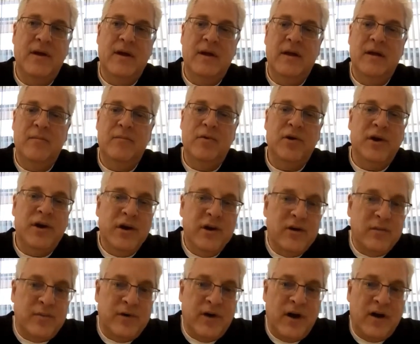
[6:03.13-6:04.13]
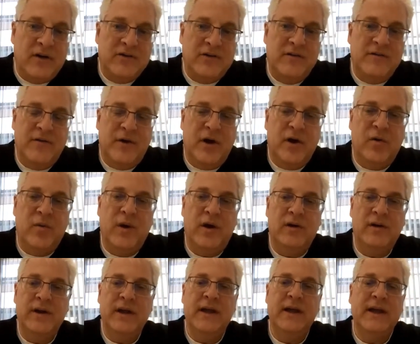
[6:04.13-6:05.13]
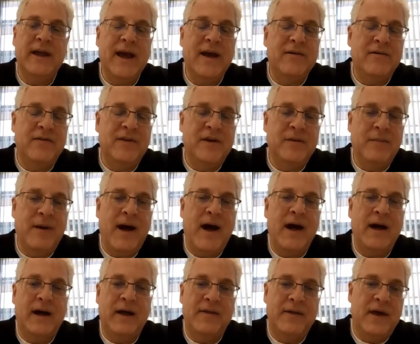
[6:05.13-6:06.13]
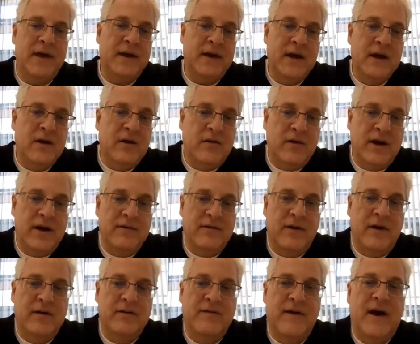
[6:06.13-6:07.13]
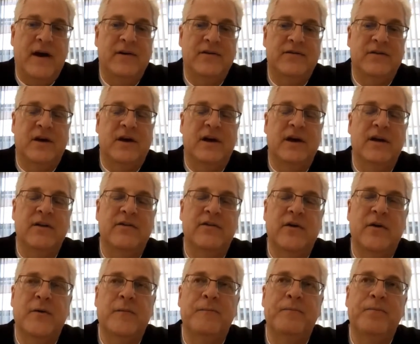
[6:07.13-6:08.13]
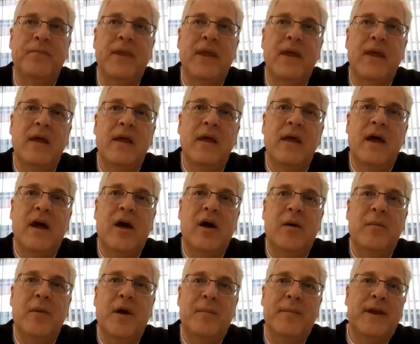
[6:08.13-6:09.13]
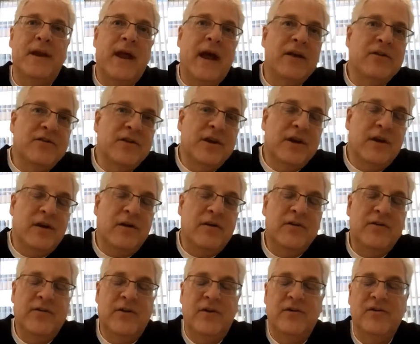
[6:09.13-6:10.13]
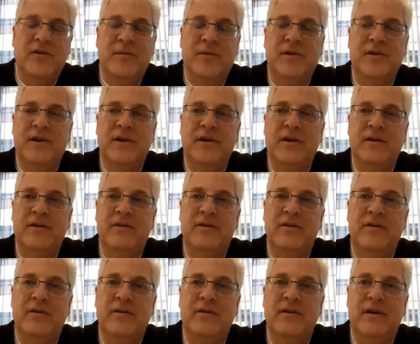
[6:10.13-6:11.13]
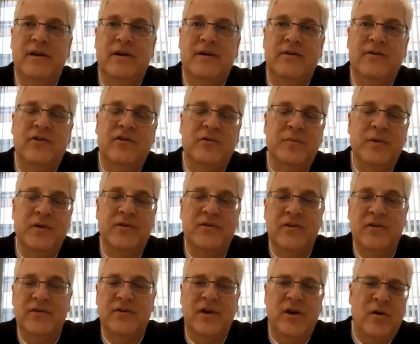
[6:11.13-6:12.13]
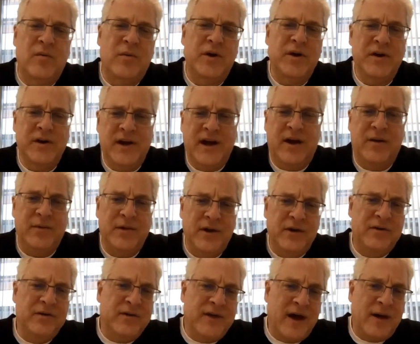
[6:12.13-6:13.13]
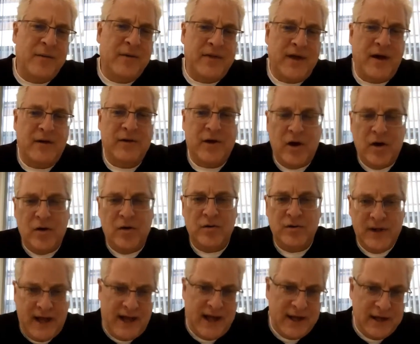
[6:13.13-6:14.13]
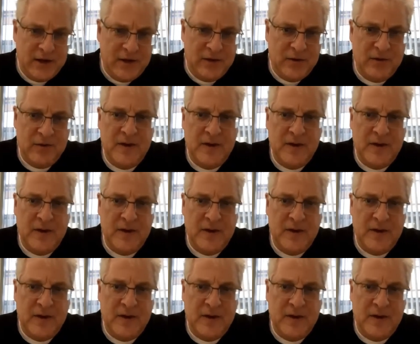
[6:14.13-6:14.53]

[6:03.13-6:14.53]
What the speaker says: put it into production very quickly, get feedback, and then iterate very fast on it. And so, I mean, engineers, they're typically, suspicious, well, you can't really do that without code, can you?